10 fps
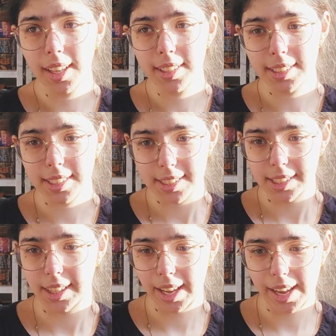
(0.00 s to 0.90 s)
to
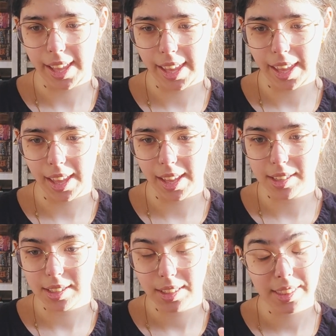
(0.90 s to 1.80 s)
see that.
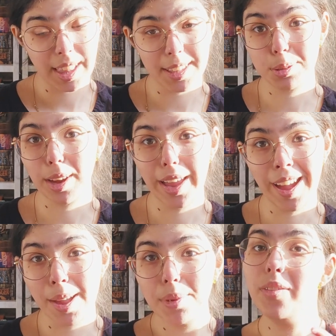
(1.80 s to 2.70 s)
And that's why
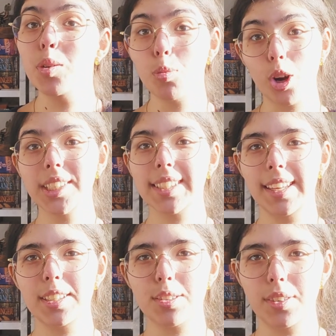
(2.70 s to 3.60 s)
I'm even more
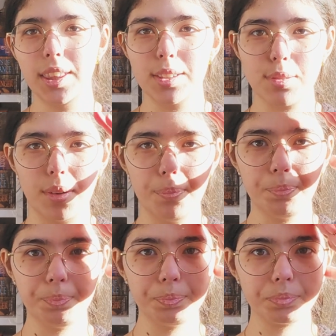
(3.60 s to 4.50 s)
excited to read this one.
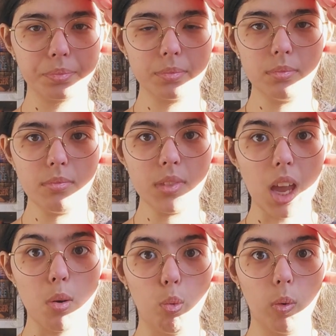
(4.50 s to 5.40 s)

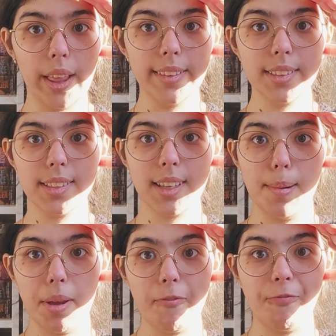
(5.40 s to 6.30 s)
Well, this is going to
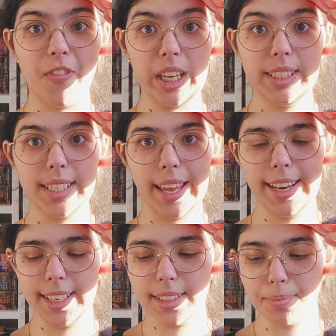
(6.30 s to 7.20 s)
be fun to
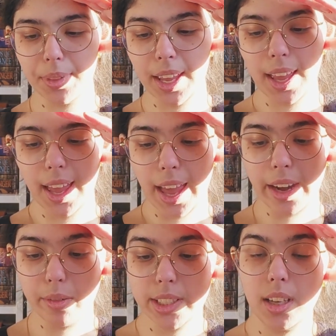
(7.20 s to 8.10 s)
edit.
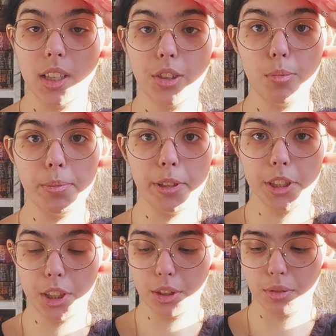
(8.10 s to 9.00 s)
Anyways, October book
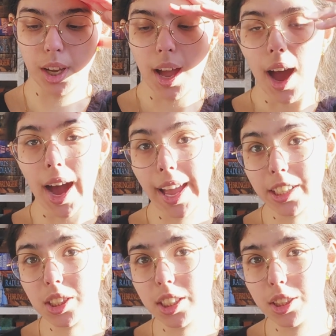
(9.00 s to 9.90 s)
2. I
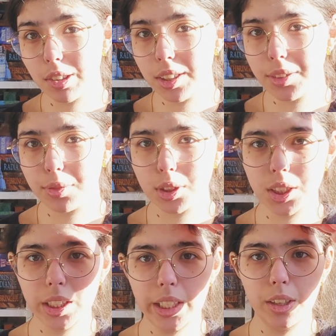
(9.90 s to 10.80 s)
actually don't
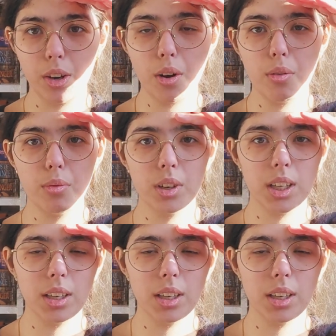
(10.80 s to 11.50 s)
unfortunately know